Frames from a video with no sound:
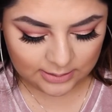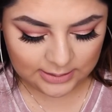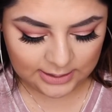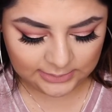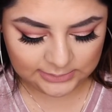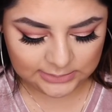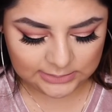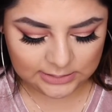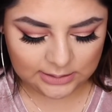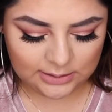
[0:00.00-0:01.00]

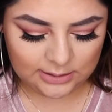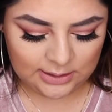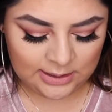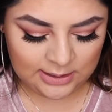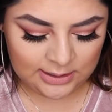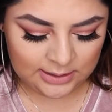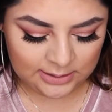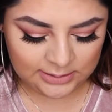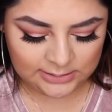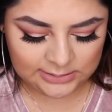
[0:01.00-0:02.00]
This
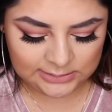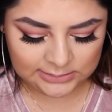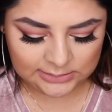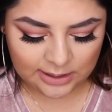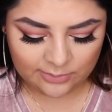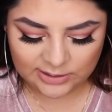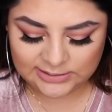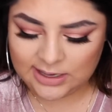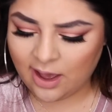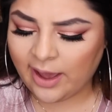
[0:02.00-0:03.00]
is, I want
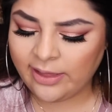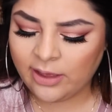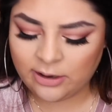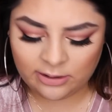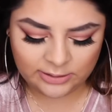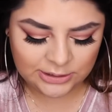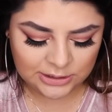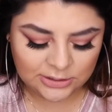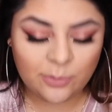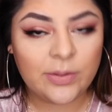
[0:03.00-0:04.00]
to say highlighter. Let's
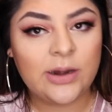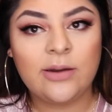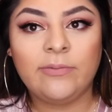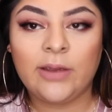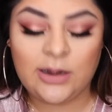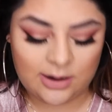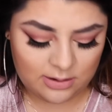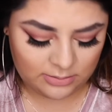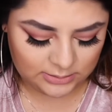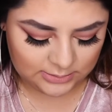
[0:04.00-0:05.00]
just open it and find
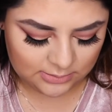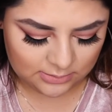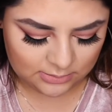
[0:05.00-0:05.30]
out.